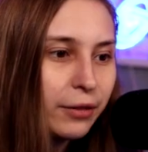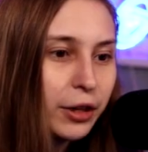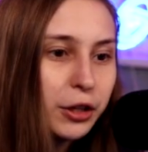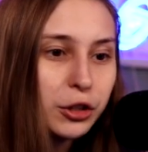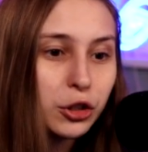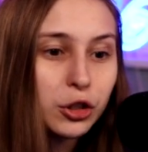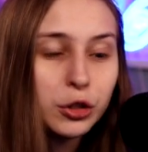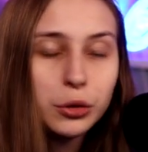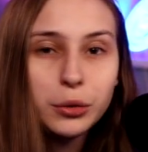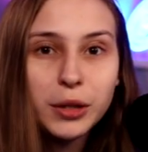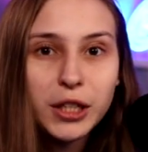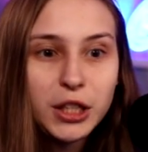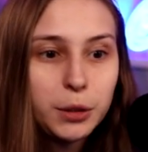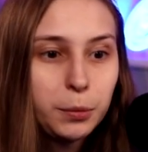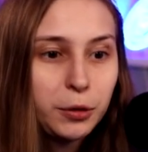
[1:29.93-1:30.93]
And what you just do
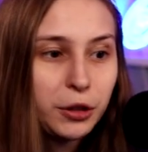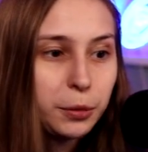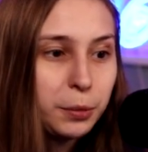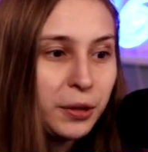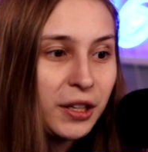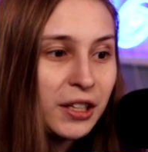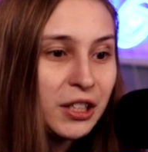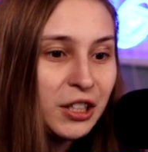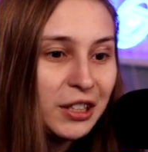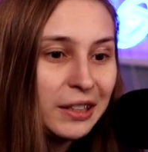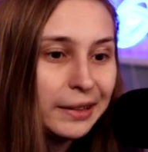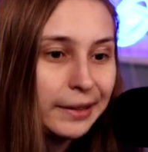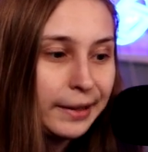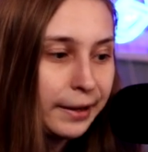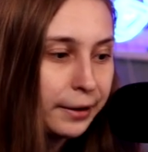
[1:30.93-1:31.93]
is you put your PNG
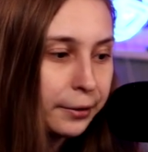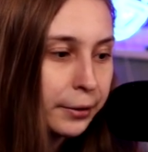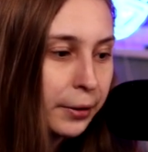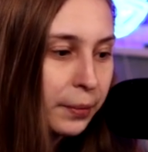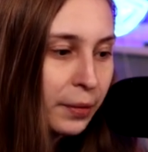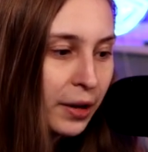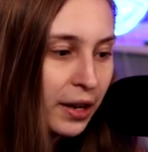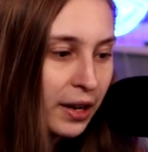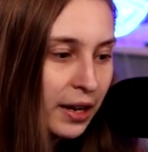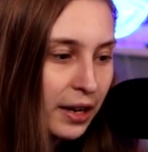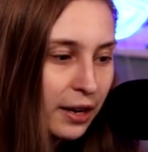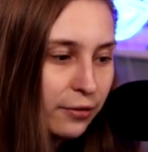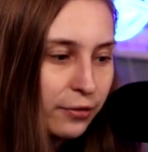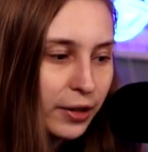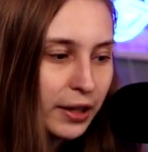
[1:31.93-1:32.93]
in here.
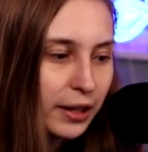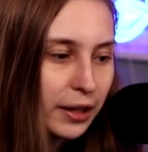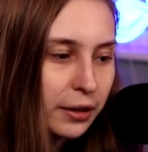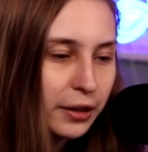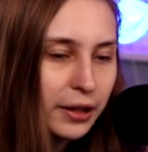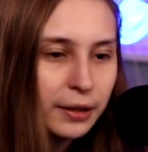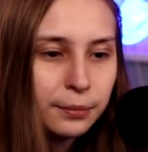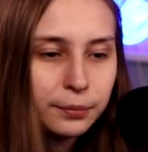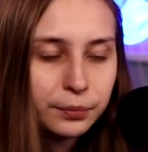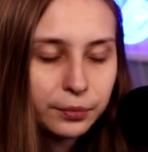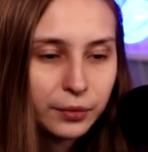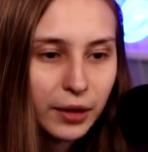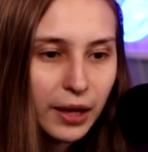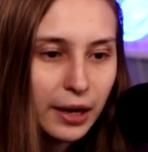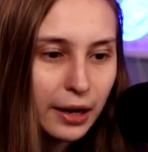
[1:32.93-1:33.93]
If we click on it
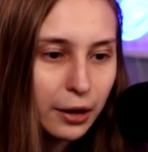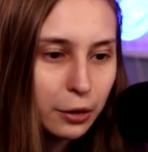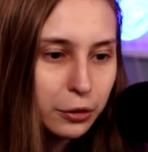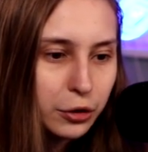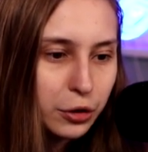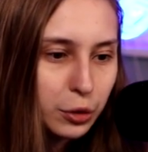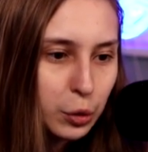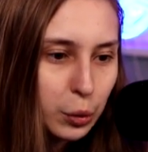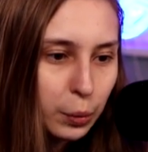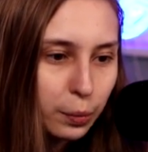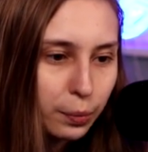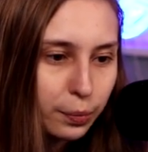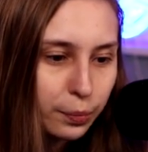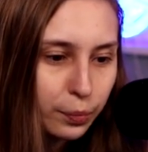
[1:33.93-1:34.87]
and I go to